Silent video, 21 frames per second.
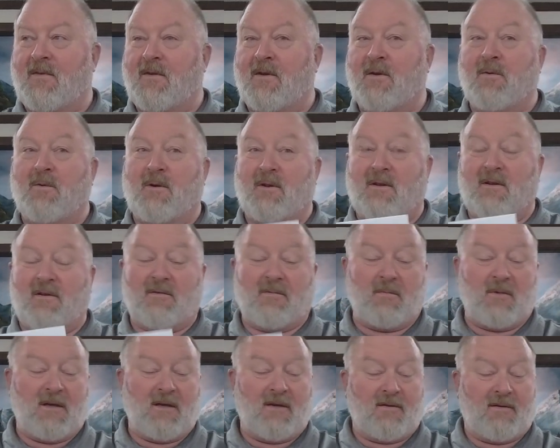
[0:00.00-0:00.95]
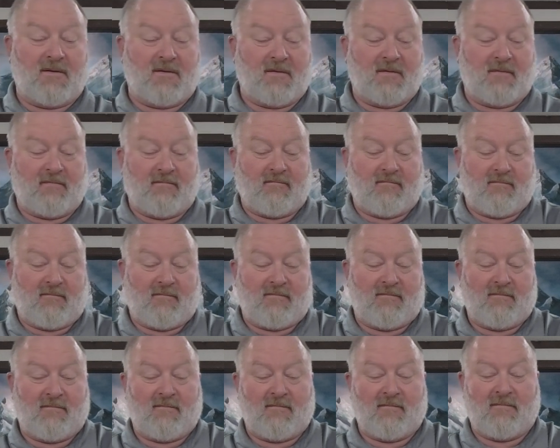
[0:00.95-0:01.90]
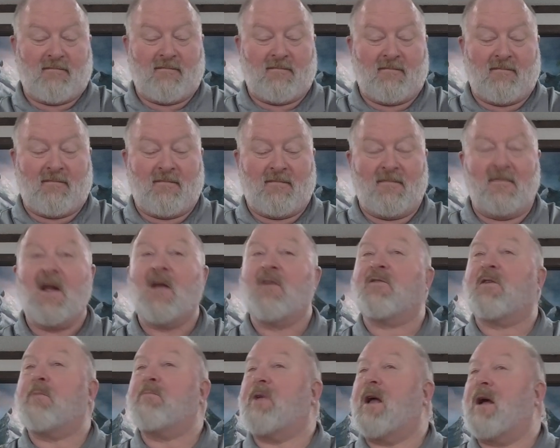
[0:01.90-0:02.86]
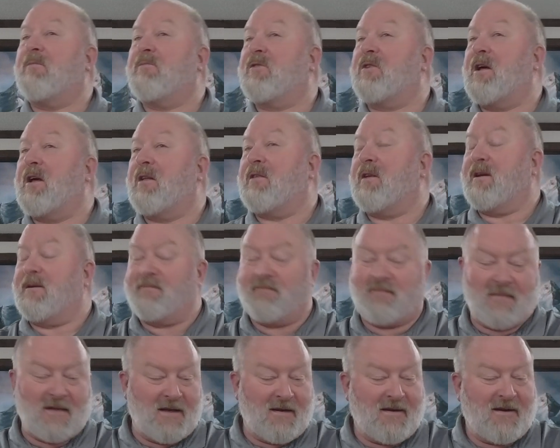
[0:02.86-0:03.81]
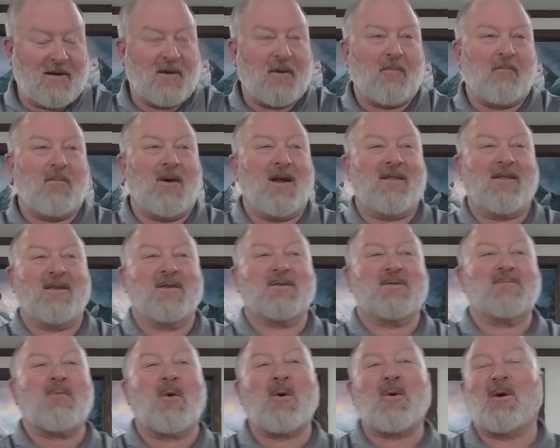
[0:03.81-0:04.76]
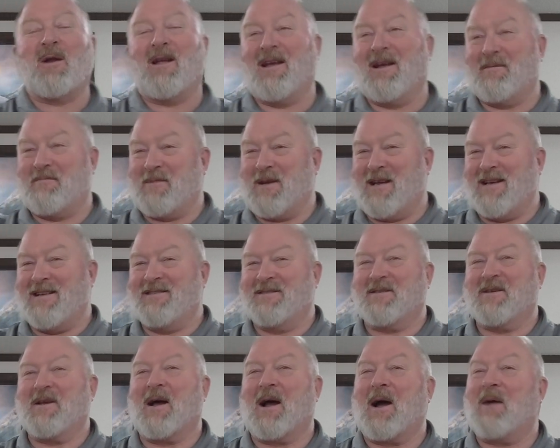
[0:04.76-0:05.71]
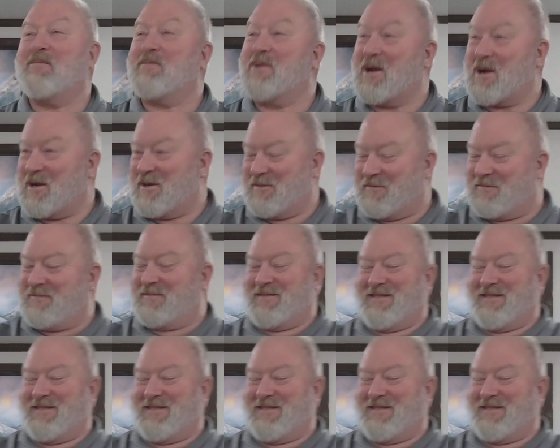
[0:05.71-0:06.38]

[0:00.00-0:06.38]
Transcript: You know what this means? Sometimes nothing. But this morning it means I'm done.